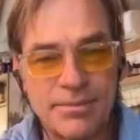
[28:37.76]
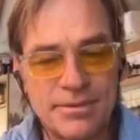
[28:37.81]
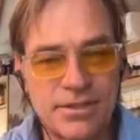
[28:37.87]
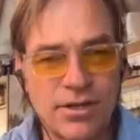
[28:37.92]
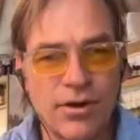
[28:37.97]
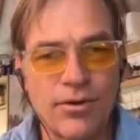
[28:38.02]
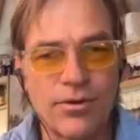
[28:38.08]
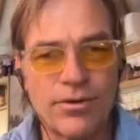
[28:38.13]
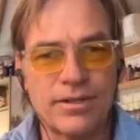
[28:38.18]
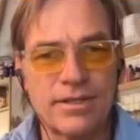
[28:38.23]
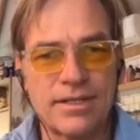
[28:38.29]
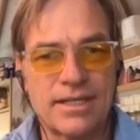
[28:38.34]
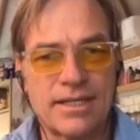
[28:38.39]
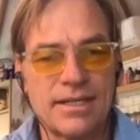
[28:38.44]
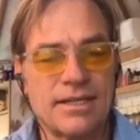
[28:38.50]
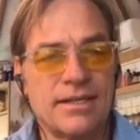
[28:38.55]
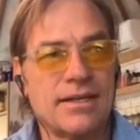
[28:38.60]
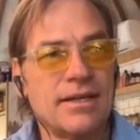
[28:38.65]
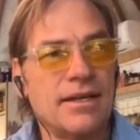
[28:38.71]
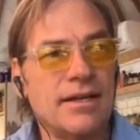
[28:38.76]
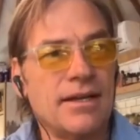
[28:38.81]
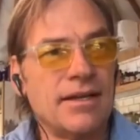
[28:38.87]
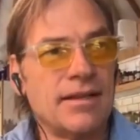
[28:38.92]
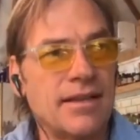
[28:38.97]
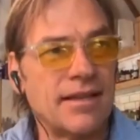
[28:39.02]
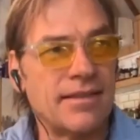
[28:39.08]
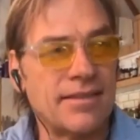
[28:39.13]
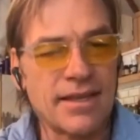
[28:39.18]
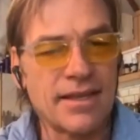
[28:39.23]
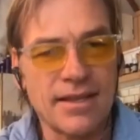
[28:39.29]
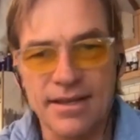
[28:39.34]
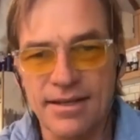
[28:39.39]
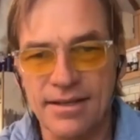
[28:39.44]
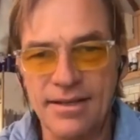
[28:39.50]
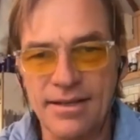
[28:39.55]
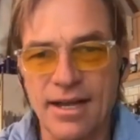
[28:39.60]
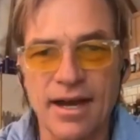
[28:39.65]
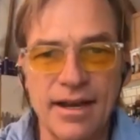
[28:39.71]
totally, that they
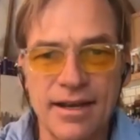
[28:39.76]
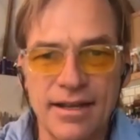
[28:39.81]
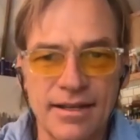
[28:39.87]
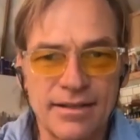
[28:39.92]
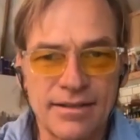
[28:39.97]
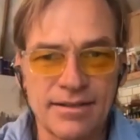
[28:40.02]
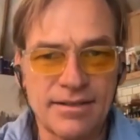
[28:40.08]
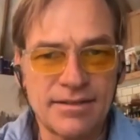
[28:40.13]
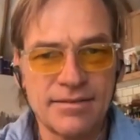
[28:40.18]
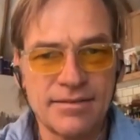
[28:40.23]
can cut it